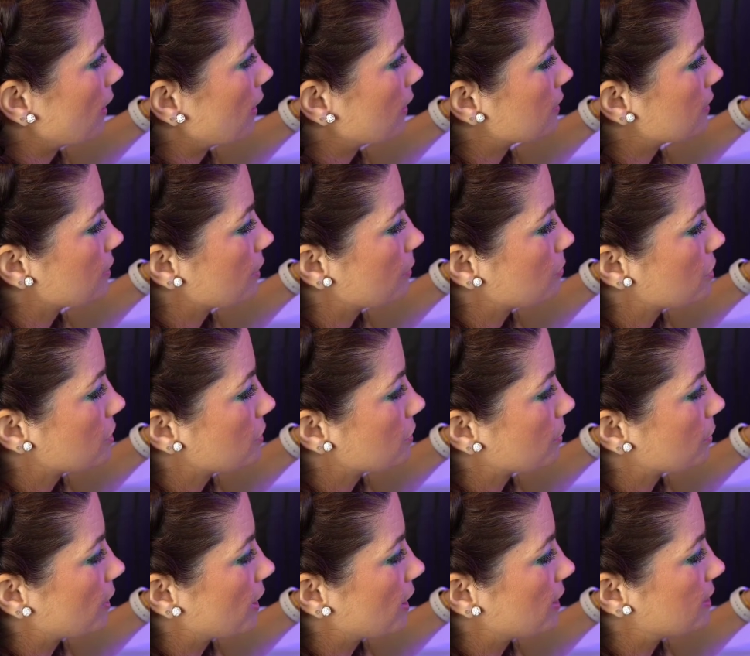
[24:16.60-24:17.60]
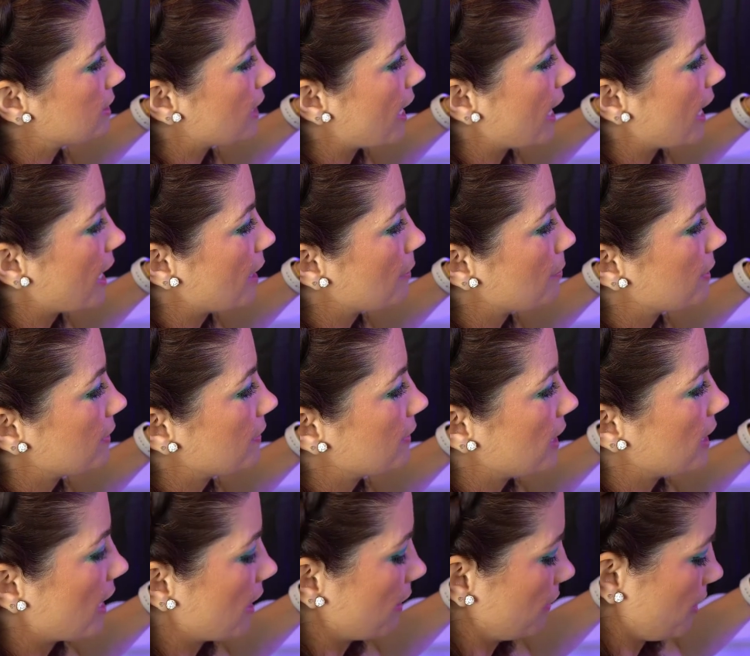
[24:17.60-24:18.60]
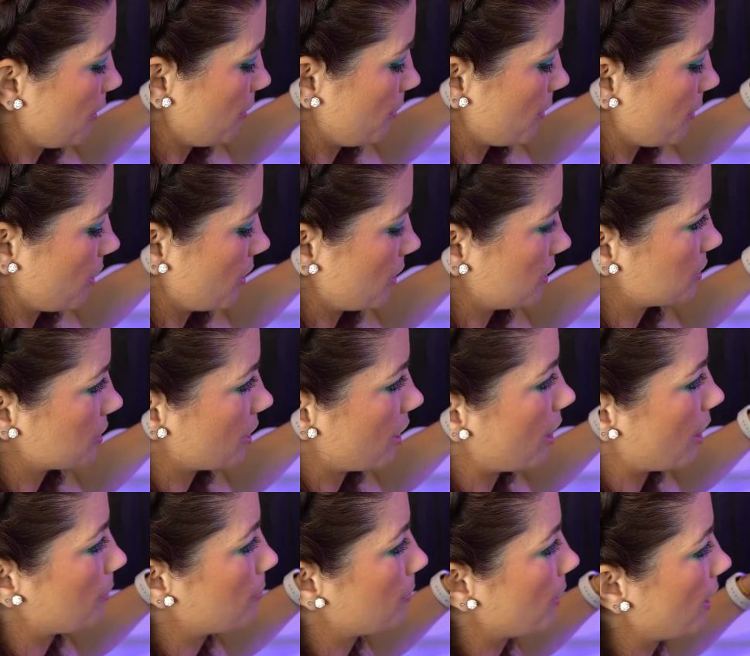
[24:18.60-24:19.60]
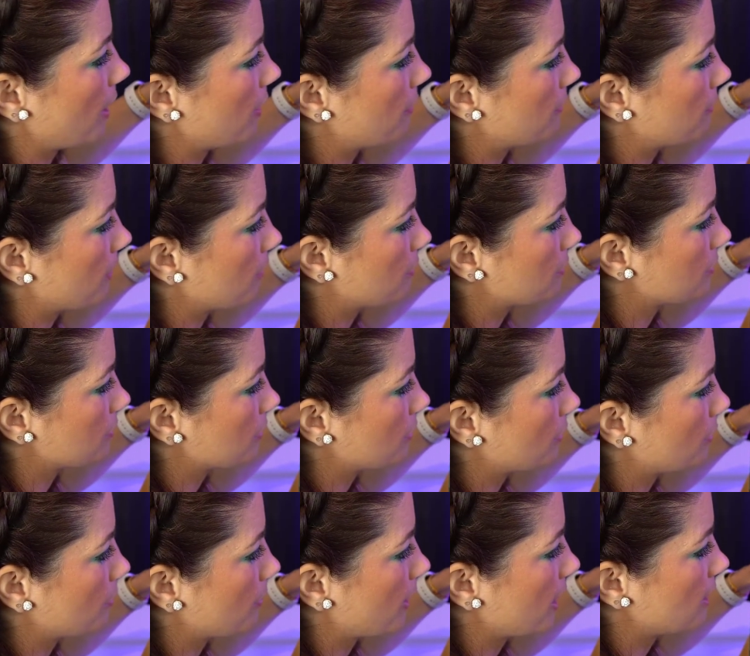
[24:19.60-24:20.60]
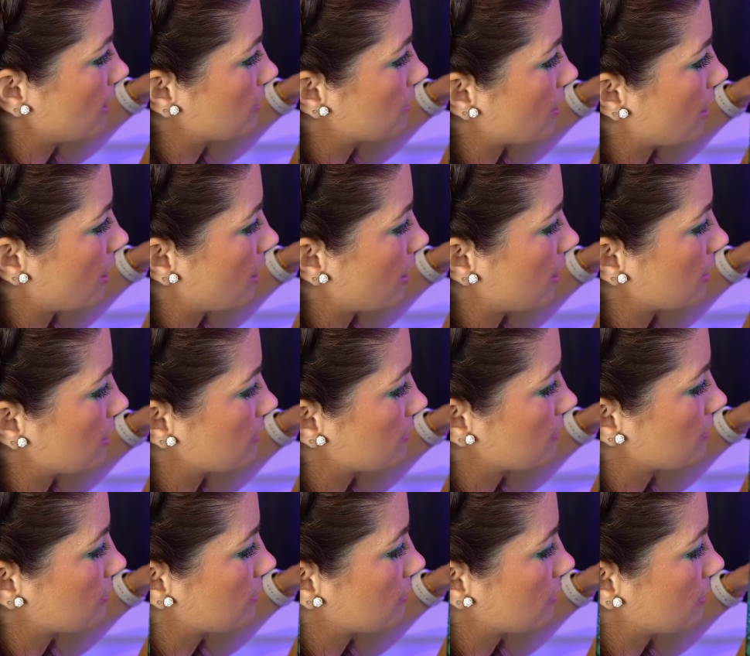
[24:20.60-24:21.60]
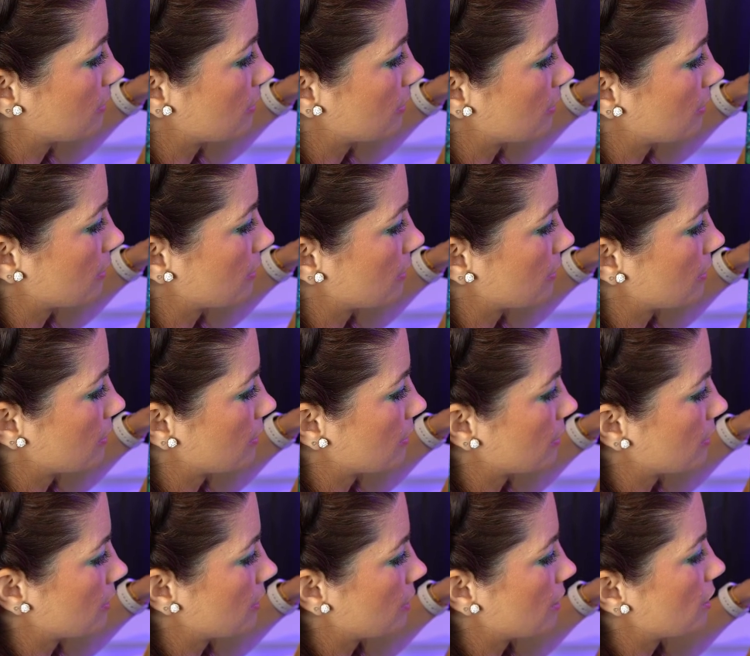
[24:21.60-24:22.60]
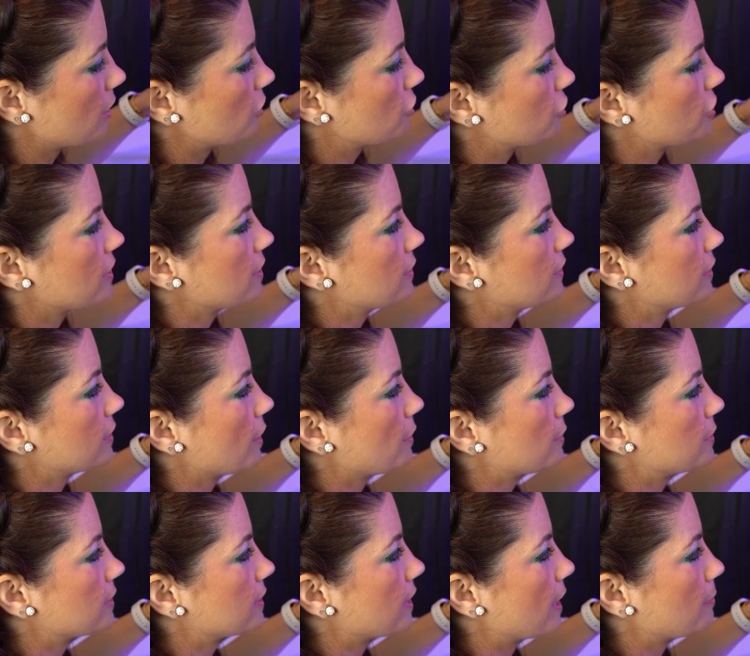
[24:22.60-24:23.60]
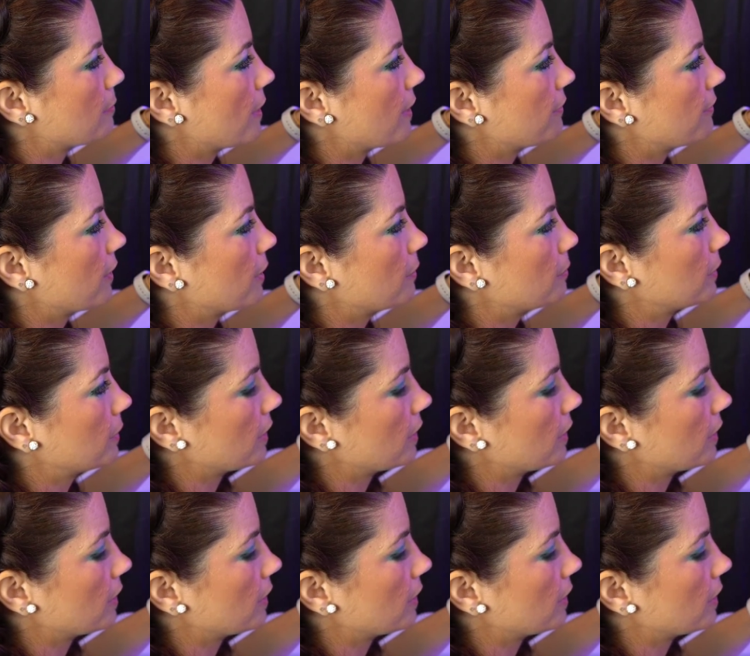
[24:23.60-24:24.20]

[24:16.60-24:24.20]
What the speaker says: So I'm just sort of dabbing the yellow on top of those little white dots, just so some of them